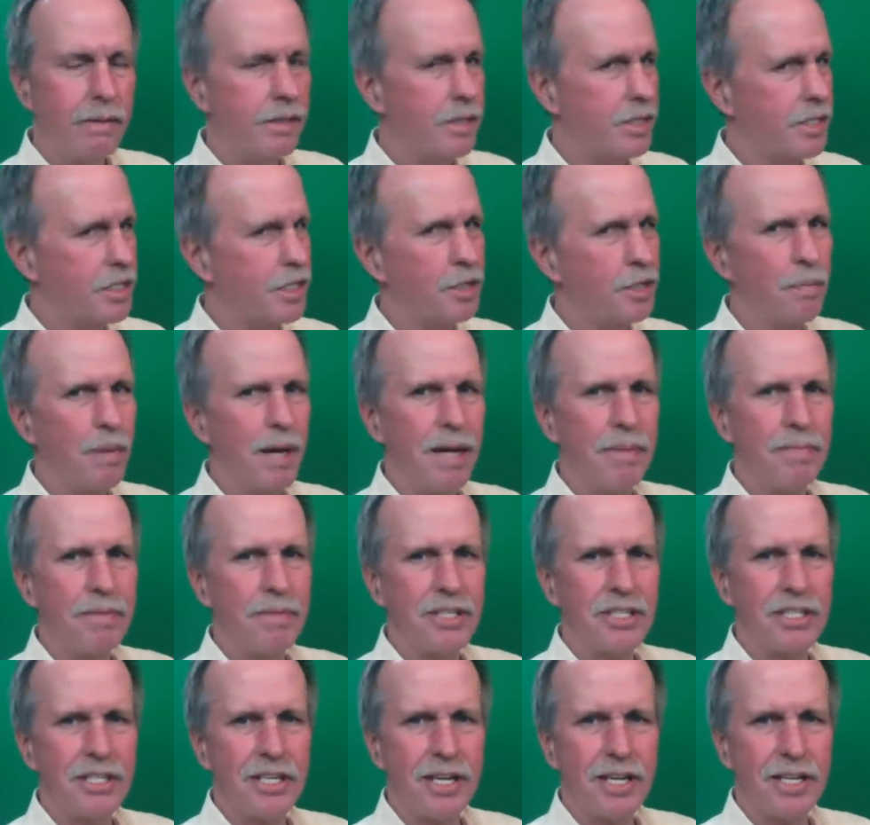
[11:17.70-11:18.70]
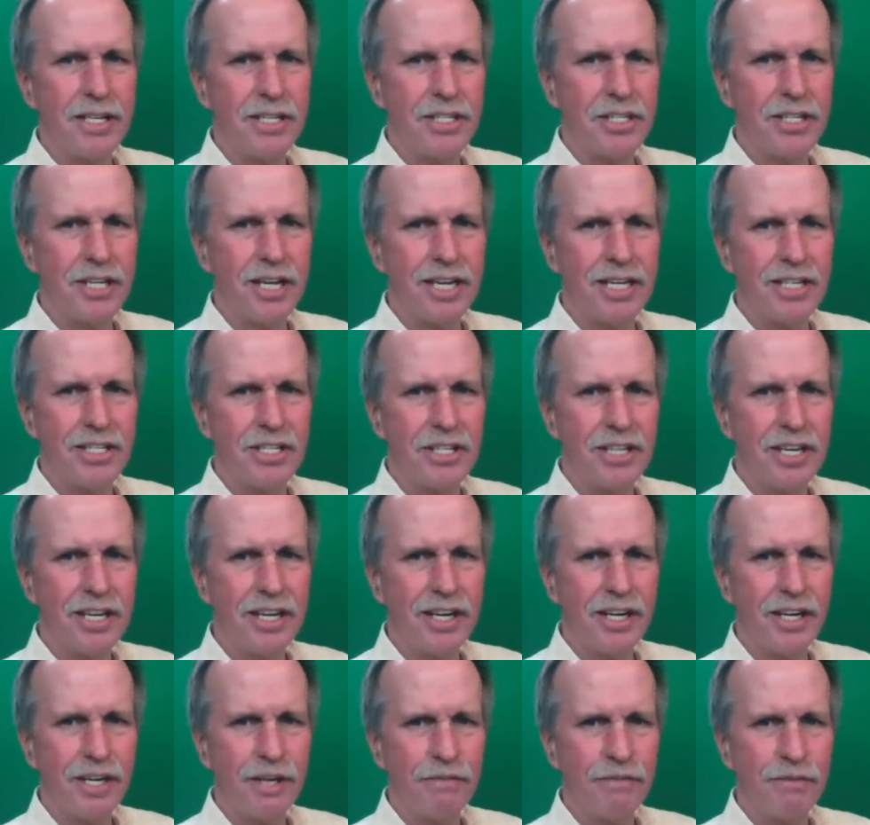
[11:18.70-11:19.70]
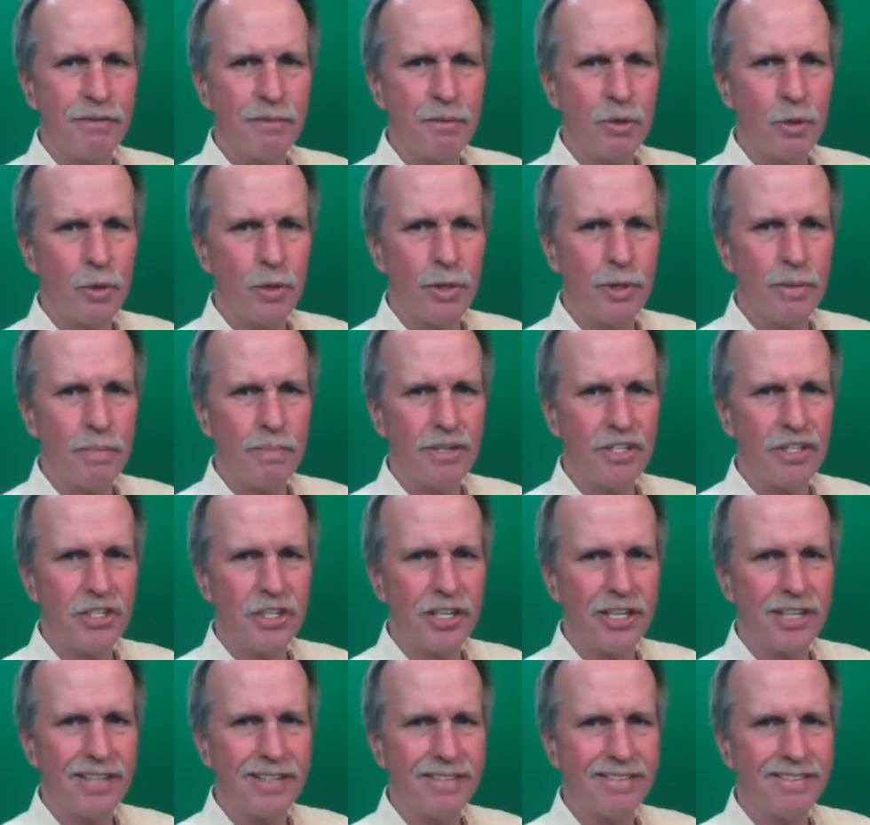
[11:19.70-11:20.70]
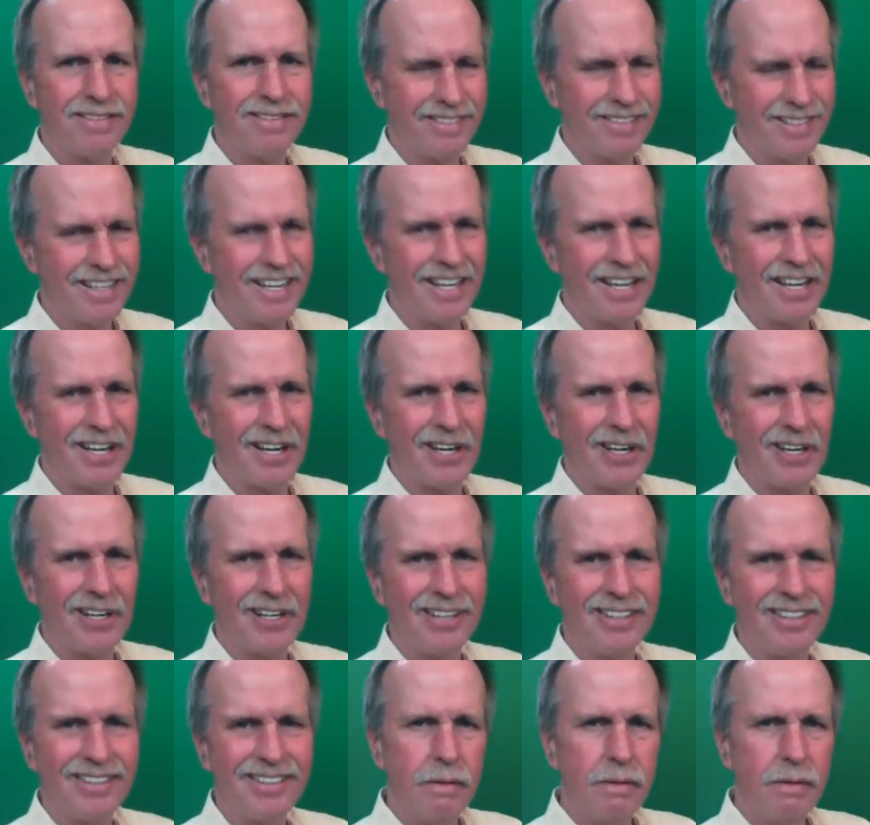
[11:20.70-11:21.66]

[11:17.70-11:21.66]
This is Bob the Science Guy signing out from Northern Michigan. Take care.